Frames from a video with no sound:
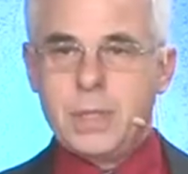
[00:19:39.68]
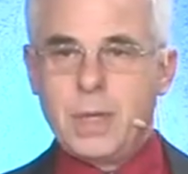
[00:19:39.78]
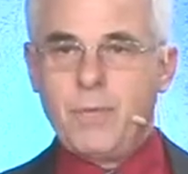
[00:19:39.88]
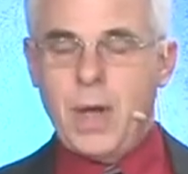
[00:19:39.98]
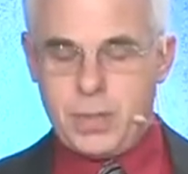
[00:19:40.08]

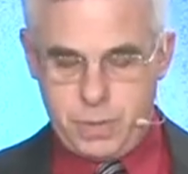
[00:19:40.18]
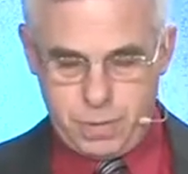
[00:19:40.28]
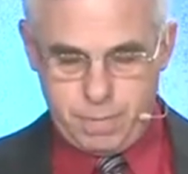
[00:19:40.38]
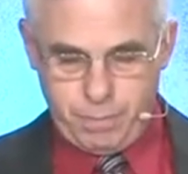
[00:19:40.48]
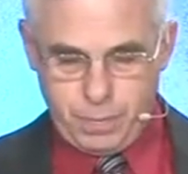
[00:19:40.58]

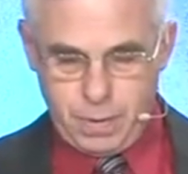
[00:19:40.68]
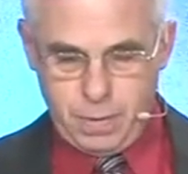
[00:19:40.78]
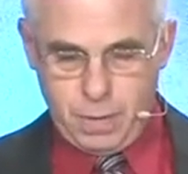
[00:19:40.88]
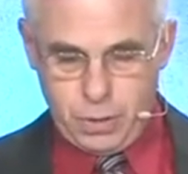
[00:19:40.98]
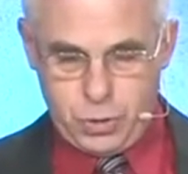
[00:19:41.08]
confessions.
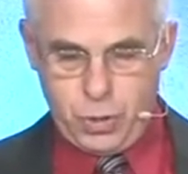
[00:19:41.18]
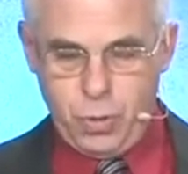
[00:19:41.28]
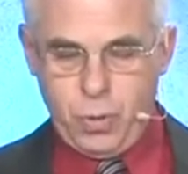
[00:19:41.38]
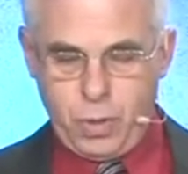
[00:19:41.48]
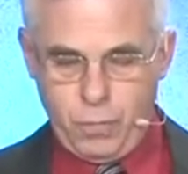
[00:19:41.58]
A
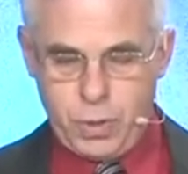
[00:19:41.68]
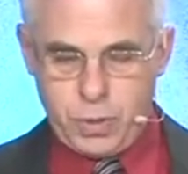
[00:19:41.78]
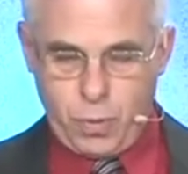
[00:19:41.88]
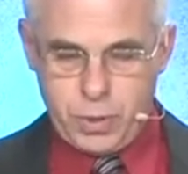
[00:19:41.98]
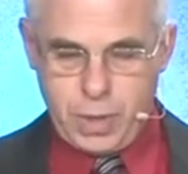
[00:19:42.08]
Jew who converts
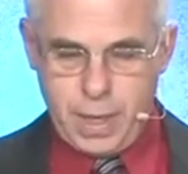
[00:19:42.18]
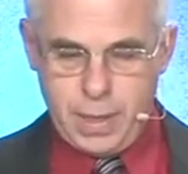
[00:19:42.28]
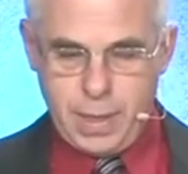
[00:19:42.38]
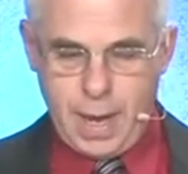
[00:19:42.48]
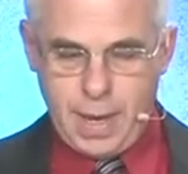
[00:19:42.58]
to
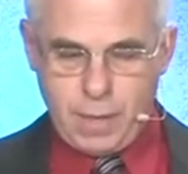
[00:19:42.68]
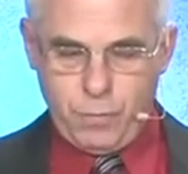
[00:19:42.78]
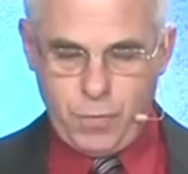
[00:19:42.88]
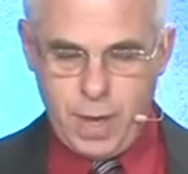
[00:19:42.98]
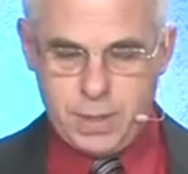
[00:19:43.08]
Christianity. I
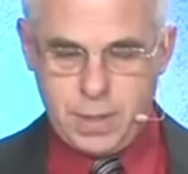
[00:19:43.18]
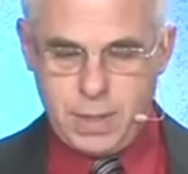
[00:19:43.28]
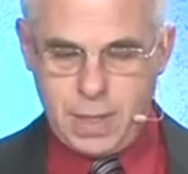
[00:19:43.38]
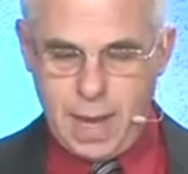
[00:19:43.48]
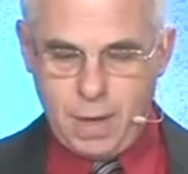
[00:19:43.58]
confess and
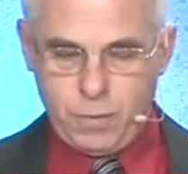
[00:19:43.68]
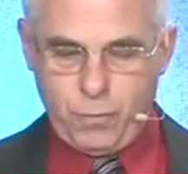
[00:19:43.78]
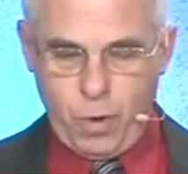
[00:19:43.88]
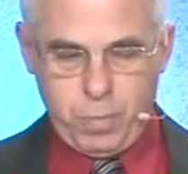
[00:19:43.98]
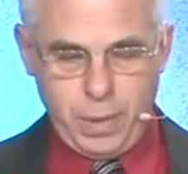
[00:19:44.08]
denounce
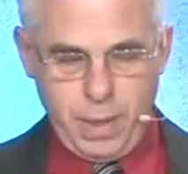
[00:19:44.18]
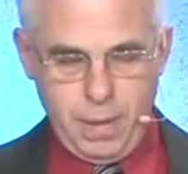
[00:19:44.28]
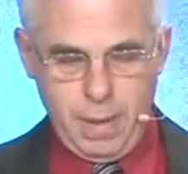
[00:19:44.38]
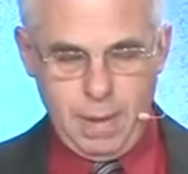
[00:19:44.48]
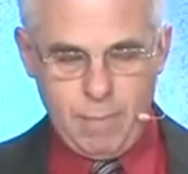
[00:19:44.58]
verbally
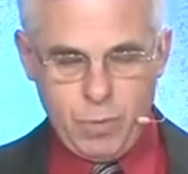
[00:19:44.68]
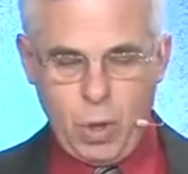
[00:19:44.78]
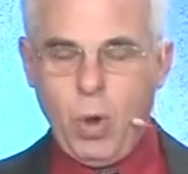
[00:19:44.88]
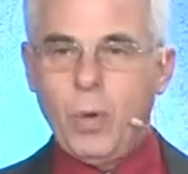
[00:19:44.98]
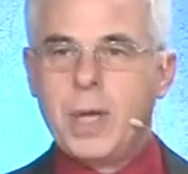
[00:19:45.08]

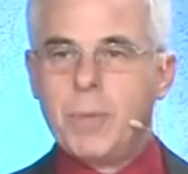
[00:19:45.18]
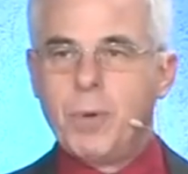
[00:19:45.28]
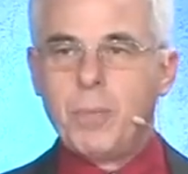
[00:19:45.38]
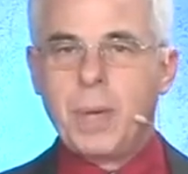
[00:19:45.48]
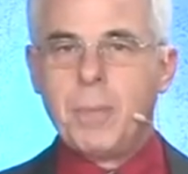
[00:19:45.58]
the whole
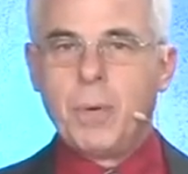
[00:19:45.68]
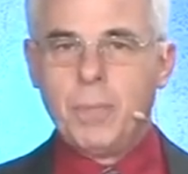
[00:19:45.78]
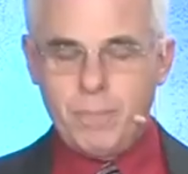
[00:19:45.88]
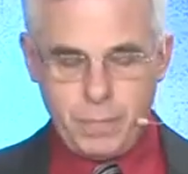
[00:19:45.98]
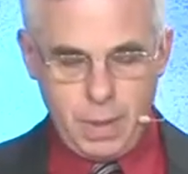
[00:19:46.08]
Hebrew
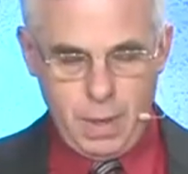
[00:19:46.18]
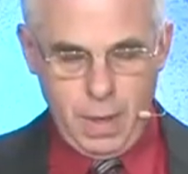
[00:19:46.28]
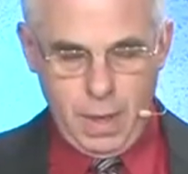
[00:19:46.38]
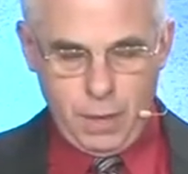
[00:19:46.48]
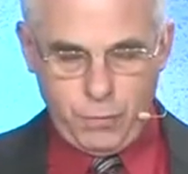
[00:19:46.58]
people
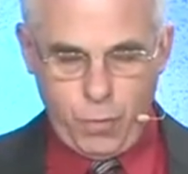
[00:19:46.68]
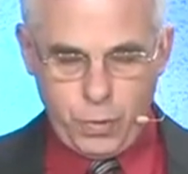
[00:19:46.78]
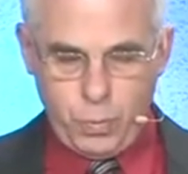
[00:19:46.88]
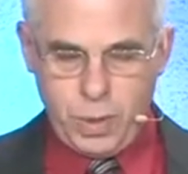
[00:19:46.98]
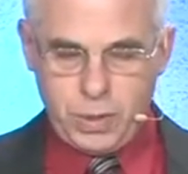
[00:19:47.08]
and
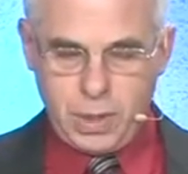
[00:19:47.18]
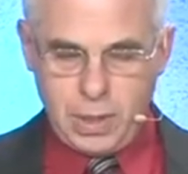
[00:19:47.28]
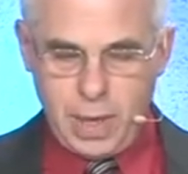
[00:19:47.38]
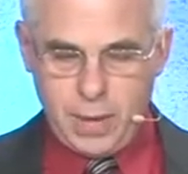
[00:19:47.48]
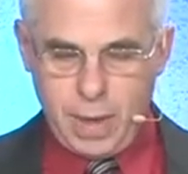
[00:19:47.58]
forthwith
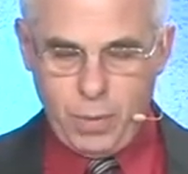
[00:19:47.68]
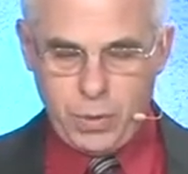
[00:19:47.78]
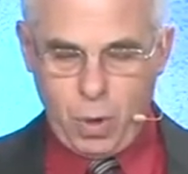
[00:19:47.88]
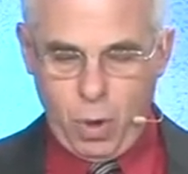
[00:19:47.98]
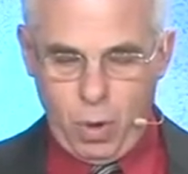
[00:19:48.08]
declare that
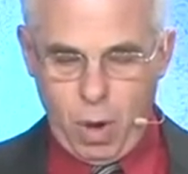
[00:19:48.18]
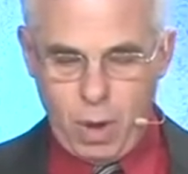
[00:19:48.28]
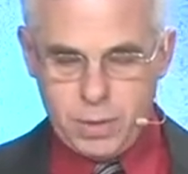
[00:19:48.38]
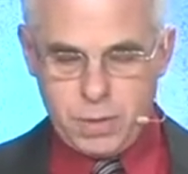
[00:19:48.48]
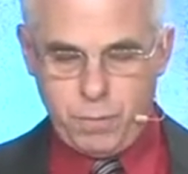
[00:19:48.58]
with a whole
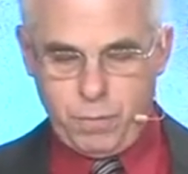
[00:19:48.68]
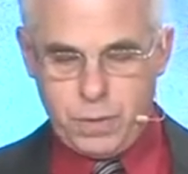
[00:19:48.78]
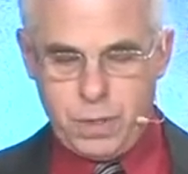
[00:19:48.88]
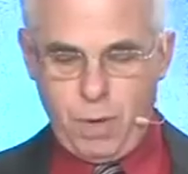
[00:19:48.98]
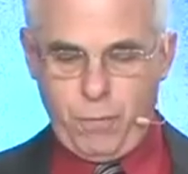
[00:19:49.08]
heart and
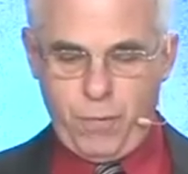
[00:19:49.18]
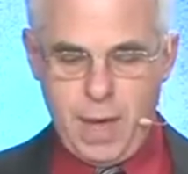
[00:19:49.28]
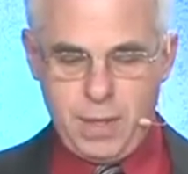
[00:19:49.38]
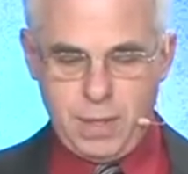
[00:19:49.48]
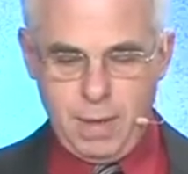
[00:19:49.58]
sincere
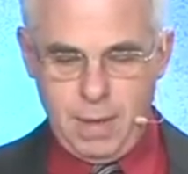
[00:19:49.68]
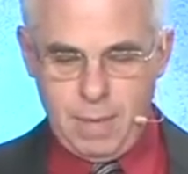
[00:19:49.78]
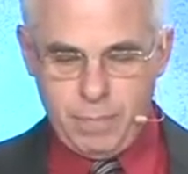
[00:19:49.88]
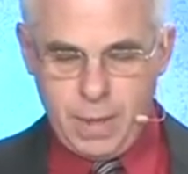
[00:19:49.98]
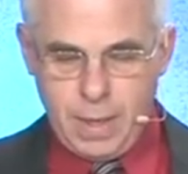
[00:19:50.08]
faith
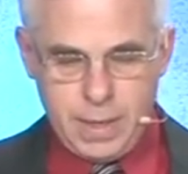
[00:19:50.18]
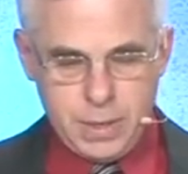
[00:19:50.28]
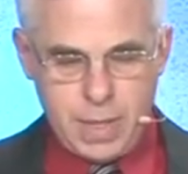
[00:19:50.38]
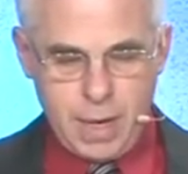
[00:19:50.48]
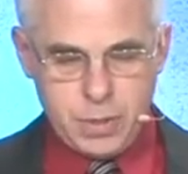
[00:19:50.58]
he
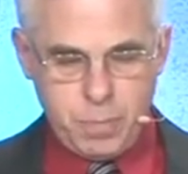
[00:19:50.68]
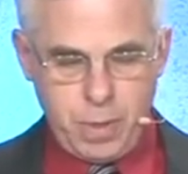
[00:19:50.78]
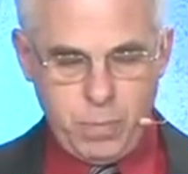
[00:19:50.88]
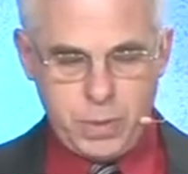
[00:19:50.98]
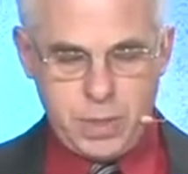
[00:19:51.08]
desires to
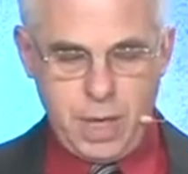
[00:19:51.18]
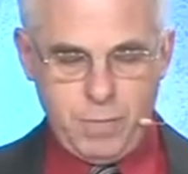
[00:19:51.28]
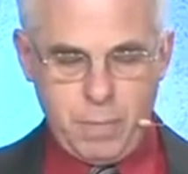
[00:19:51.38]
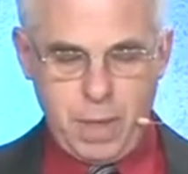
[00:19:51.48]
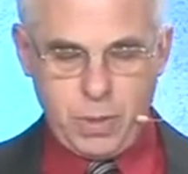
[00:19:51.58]
be
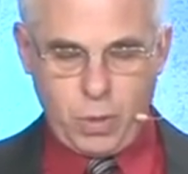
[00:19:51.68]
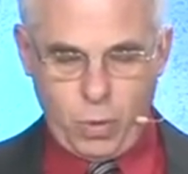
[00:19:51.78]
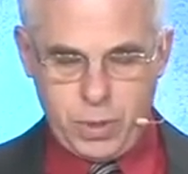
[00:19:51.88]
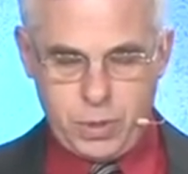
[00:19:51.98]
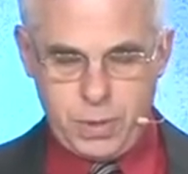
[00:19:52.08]
received among the
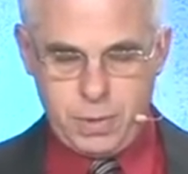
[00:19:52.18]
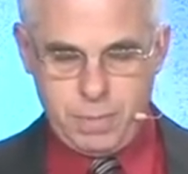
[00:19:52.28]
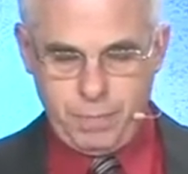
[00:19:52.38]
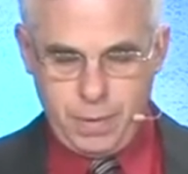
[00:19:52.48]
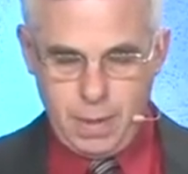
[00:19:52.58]
Christians.
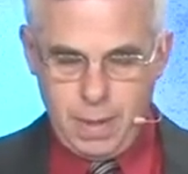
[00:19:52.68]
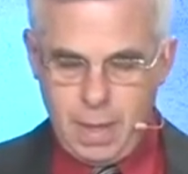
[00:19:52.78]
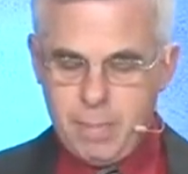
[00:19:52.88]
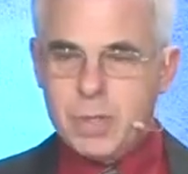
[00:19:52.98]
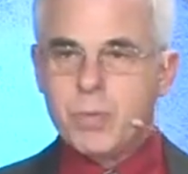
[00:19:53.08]

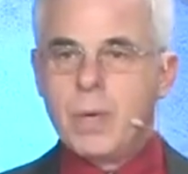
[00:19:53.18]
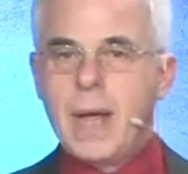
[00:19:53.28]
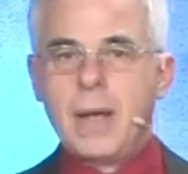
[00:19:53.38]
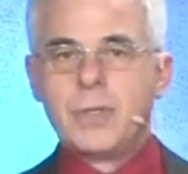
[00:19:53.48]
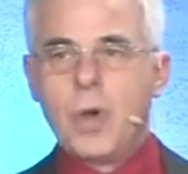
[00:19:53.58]
He must
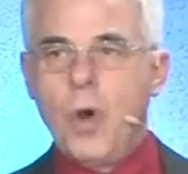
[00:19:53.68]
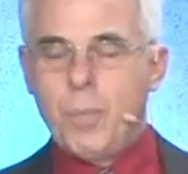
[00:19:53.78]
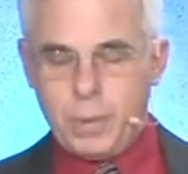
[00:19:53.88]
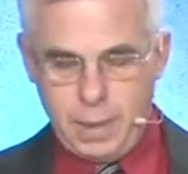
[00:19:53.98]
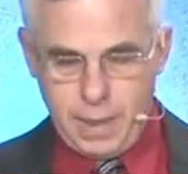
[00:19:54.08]
renounce
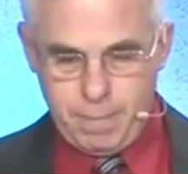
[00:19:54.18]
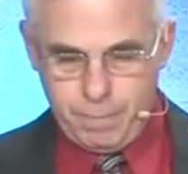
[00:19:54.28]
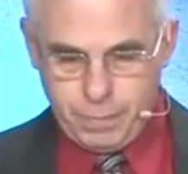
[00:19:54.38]
openly